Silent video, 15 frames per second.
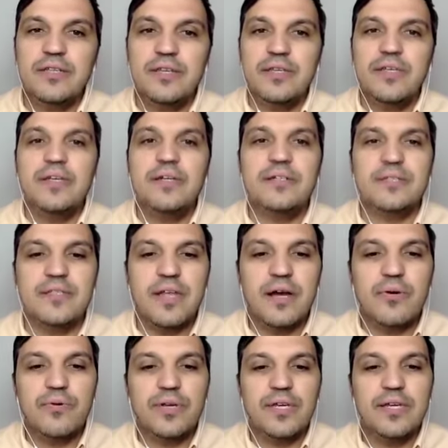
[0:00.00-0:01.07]
three years
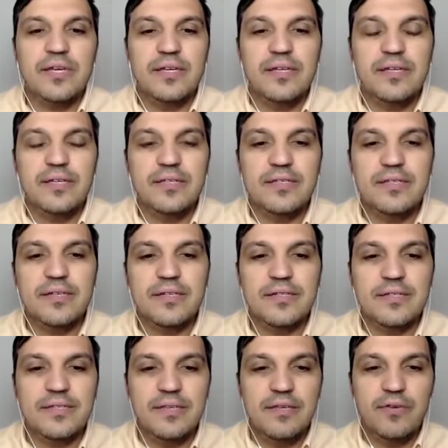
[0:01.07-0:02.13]
now he is the
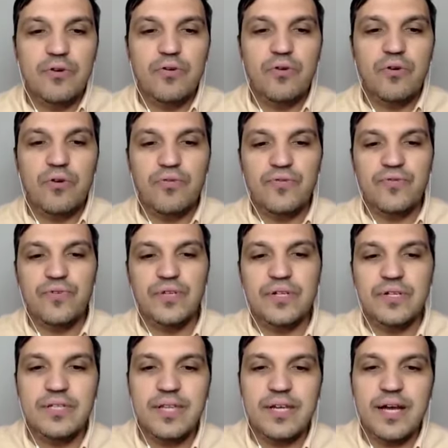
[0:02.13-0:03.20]
CEO of
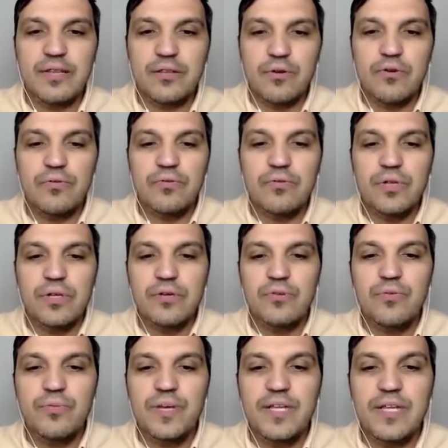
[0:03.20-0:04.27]
Decathlon
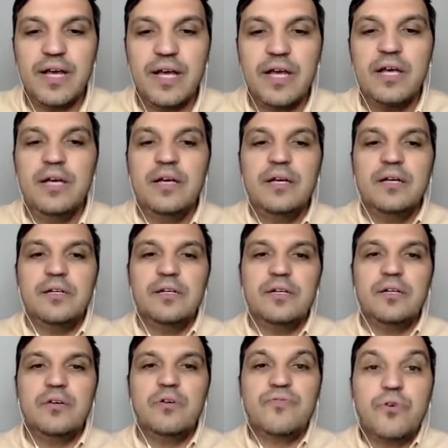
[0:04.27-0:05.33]
Romania.
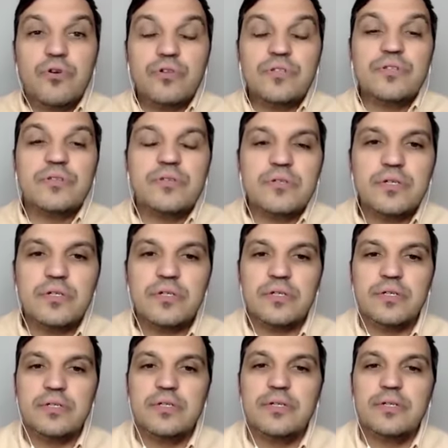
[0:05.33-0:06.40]
of course,
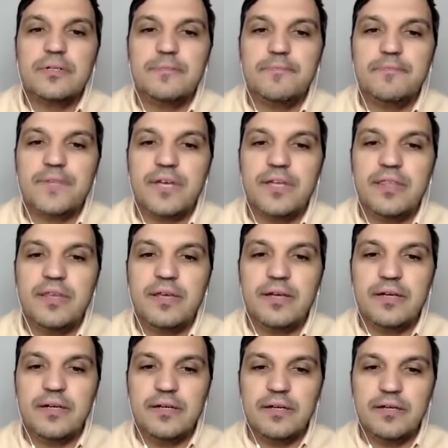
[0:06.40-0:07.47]
um, I
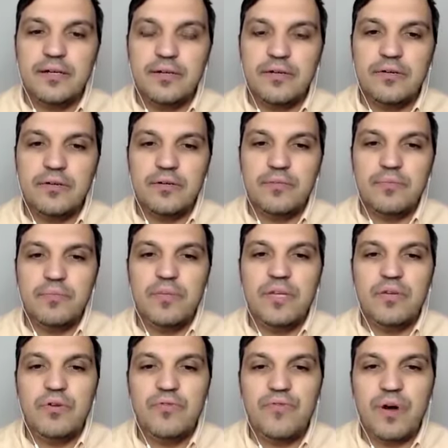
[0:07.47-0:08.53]
think um,
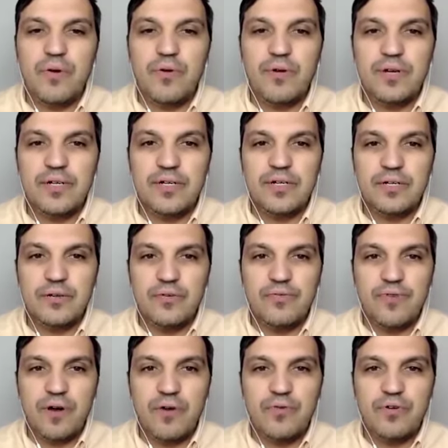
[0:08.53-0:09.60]
many of our of
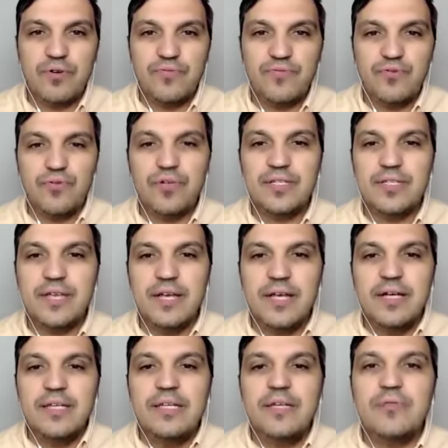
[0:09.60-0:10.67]
our viewers
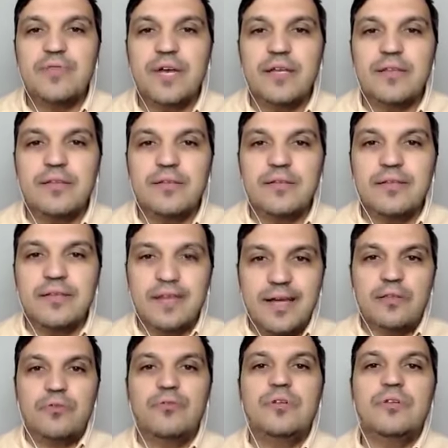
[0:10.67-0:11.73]
know that
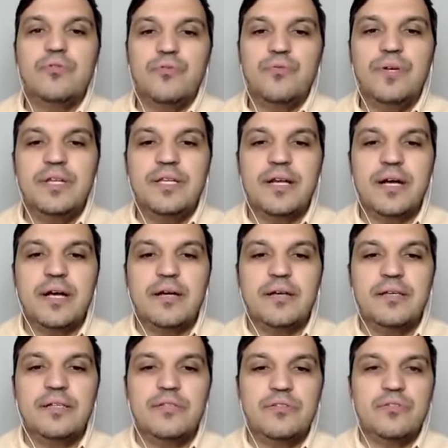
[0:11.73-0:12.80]
Decathlon in Romania
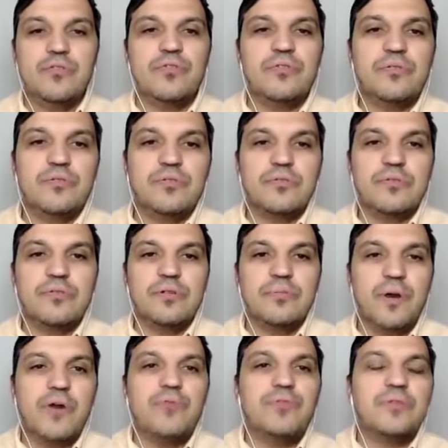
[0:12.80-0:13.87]
it's not
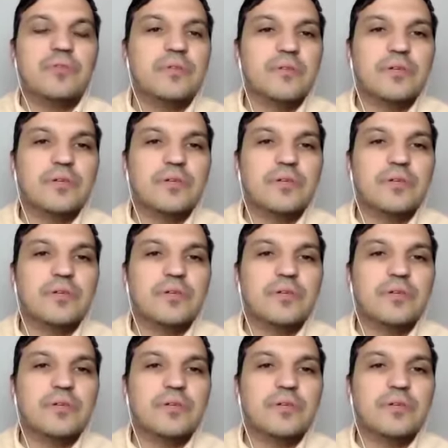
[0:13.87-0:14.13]
about